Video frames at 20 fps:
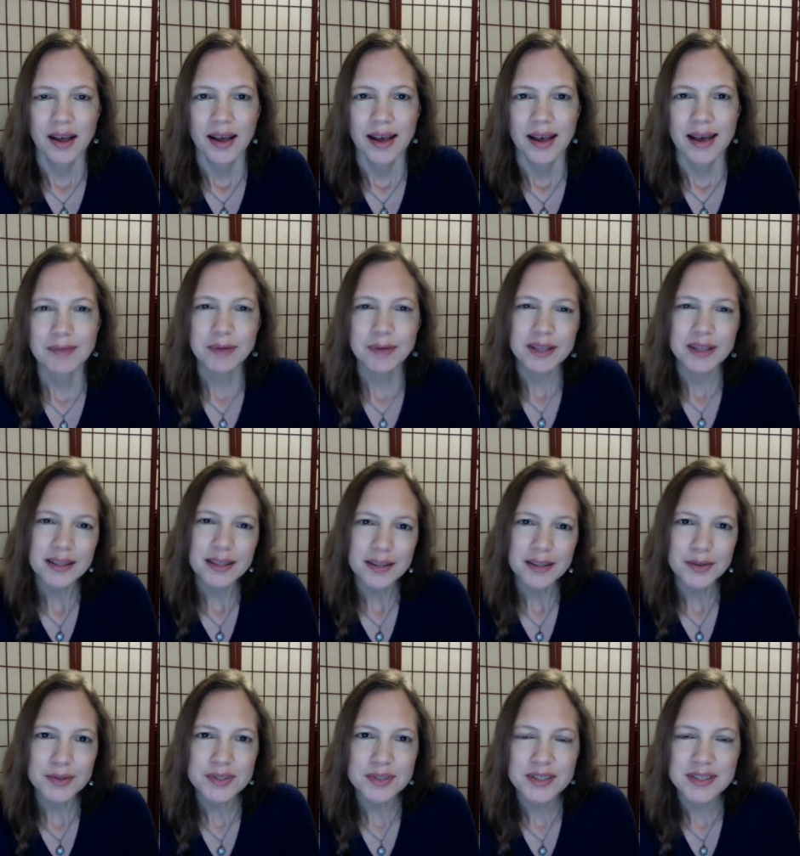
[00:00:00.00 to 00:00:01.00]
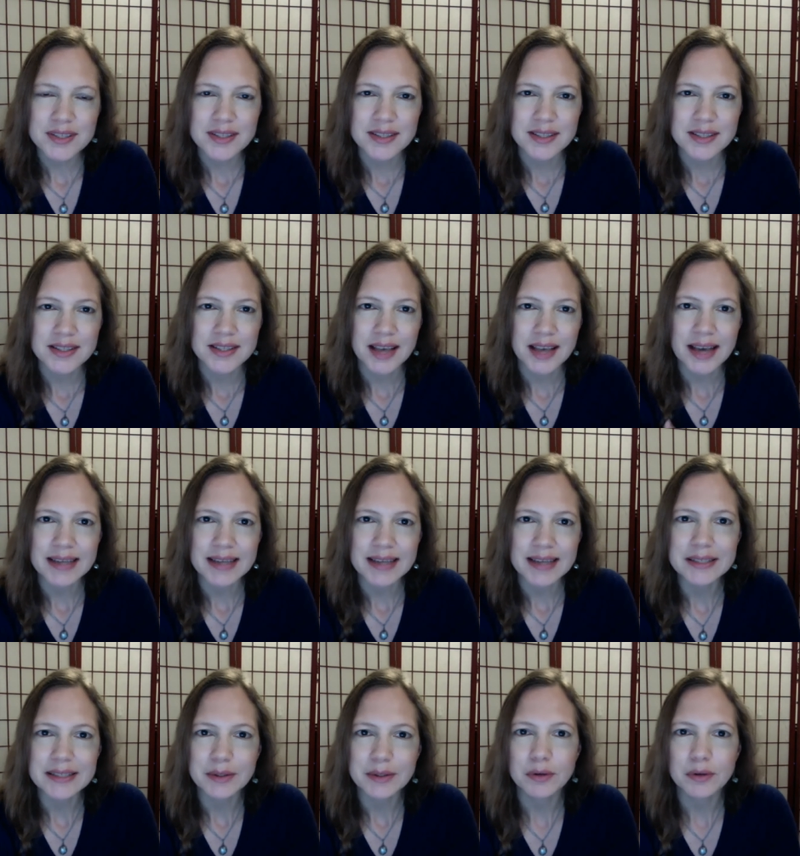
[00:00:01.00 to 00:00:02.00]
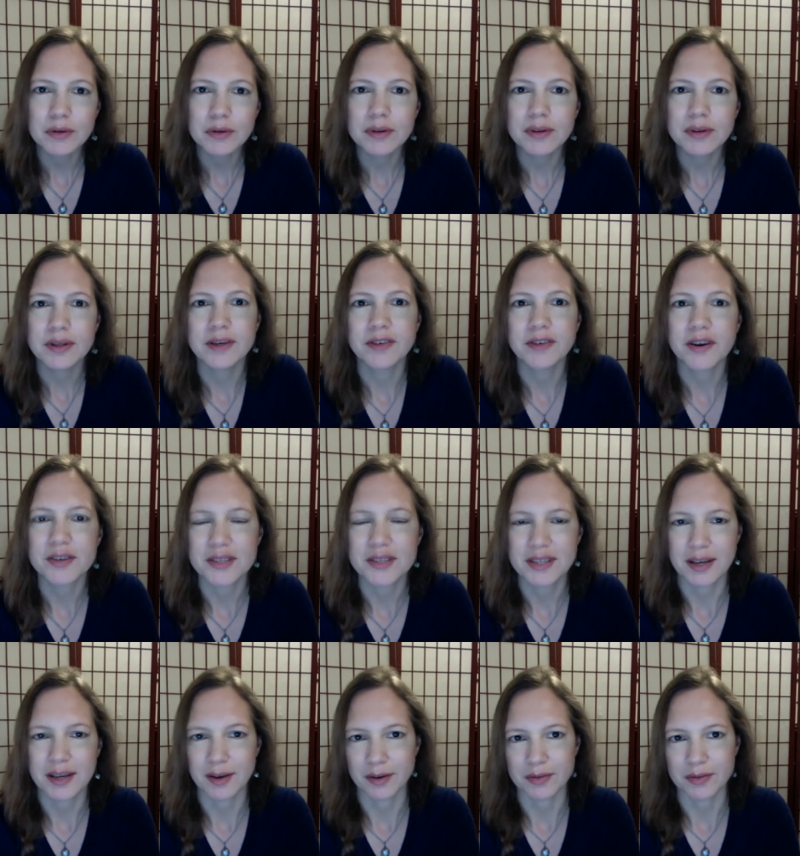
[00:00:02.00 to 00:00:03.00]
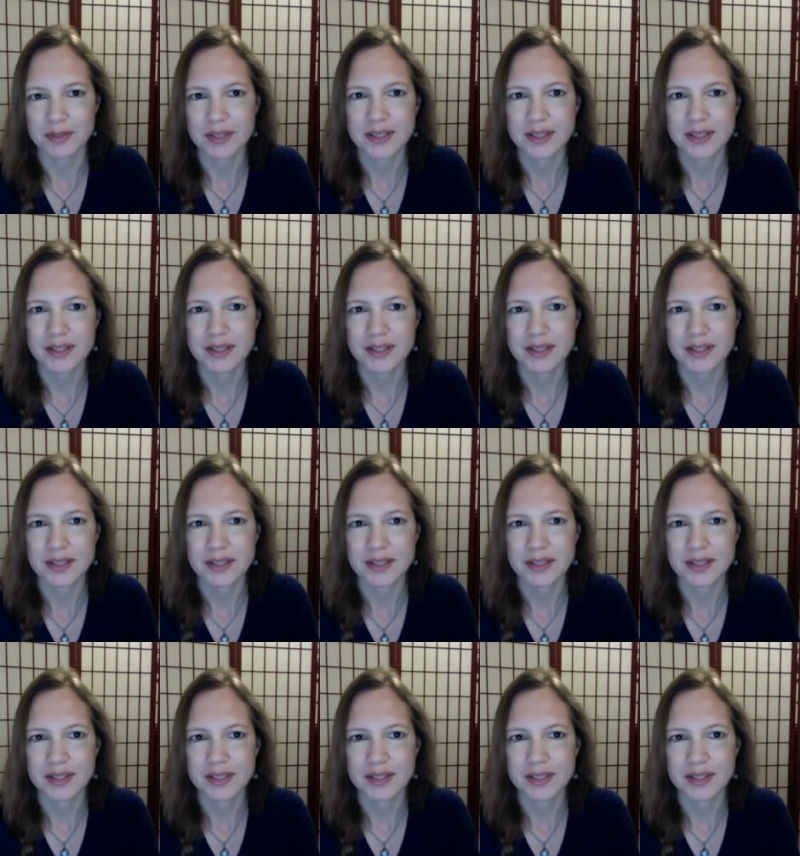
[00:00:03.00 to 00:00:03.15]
But then there's this ideal of ourselves,